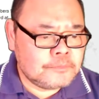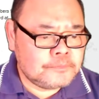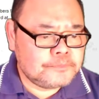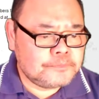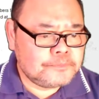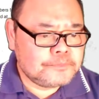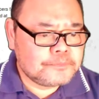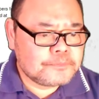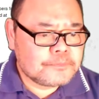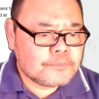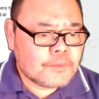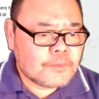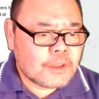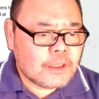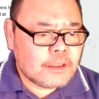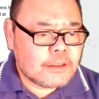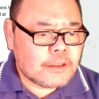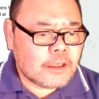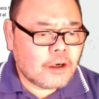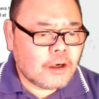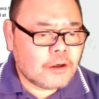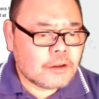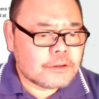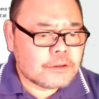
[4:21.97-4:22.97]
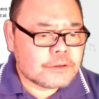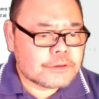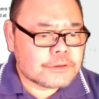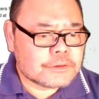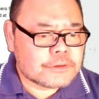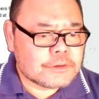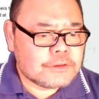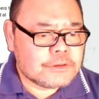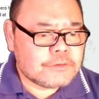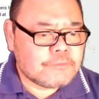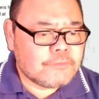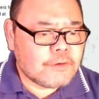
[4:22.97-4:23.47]
the
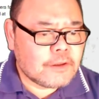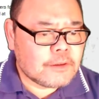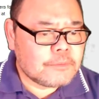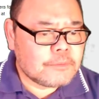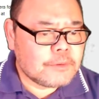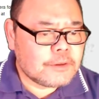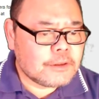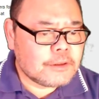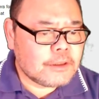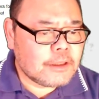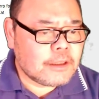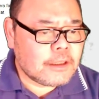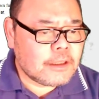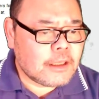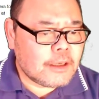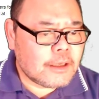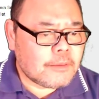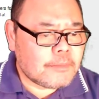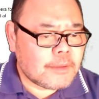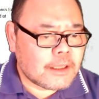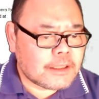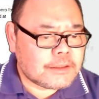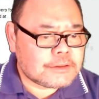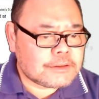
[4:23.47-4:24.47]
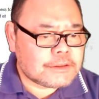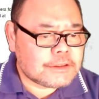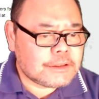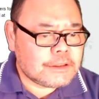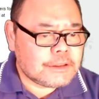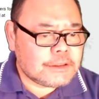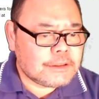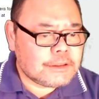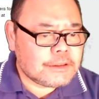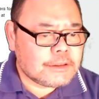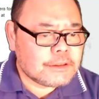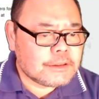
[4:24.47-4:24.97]
algorithm developing in
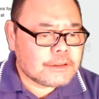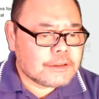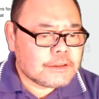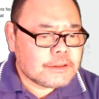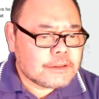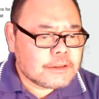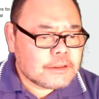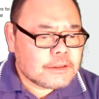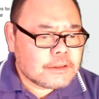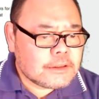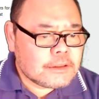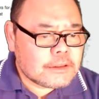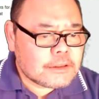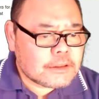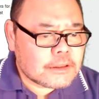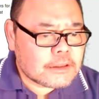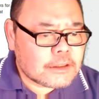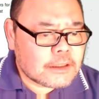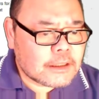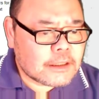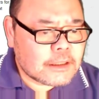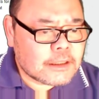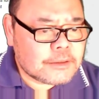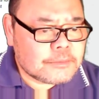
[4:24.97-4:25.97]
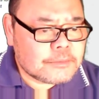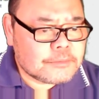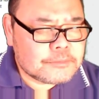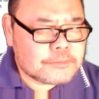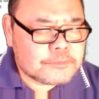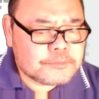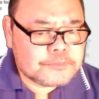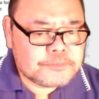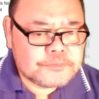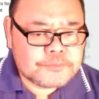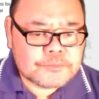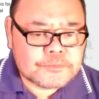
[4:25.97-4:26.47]
MIT.
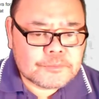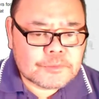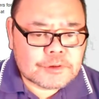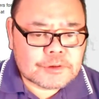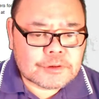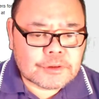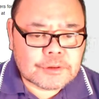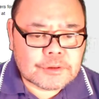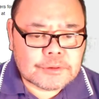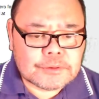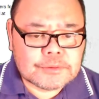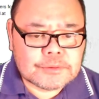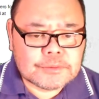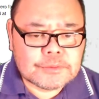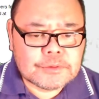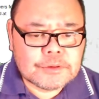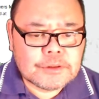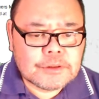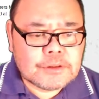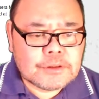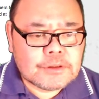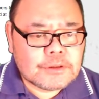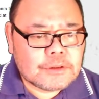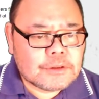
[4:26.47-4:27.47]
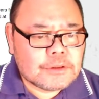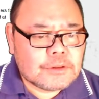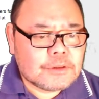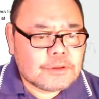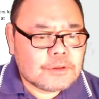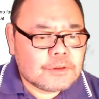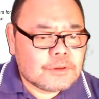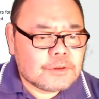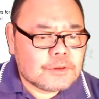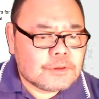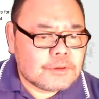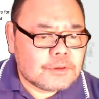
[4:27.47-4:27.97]
Um, so
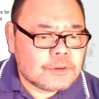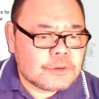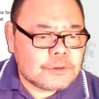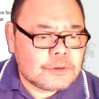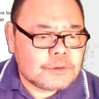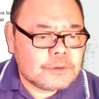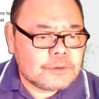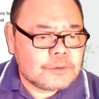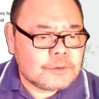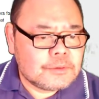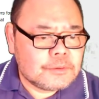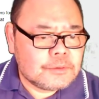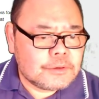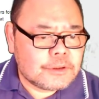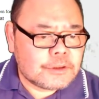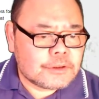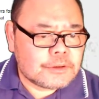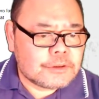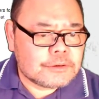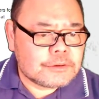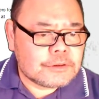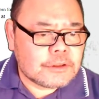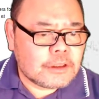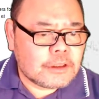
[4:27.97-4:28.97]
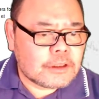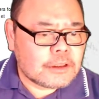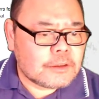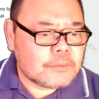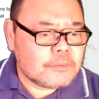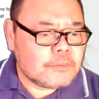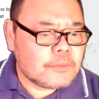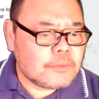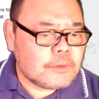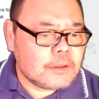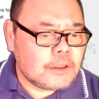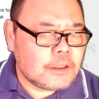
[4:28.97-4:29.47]
we're going to talk
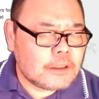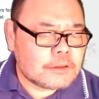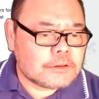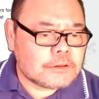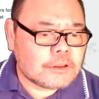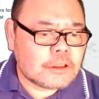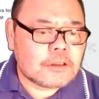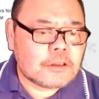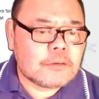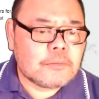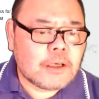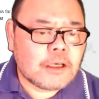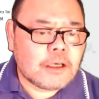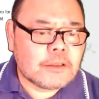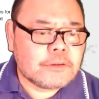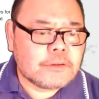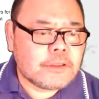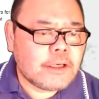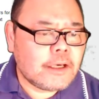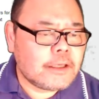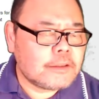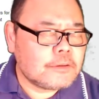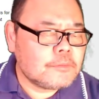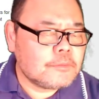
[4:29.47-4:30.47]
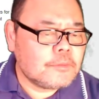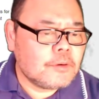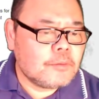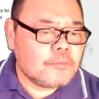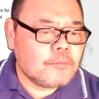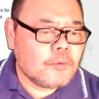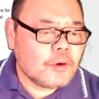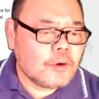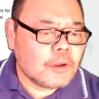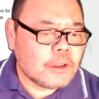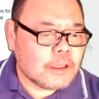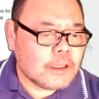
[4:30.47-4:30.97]
uh, talk about that
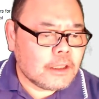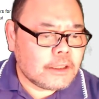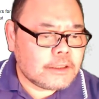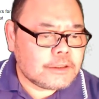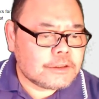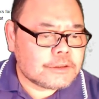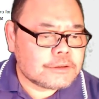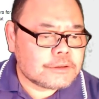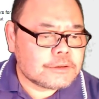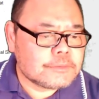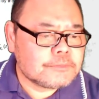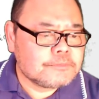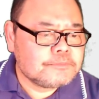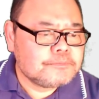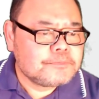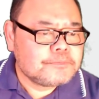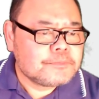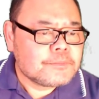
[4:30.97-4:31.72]
more later.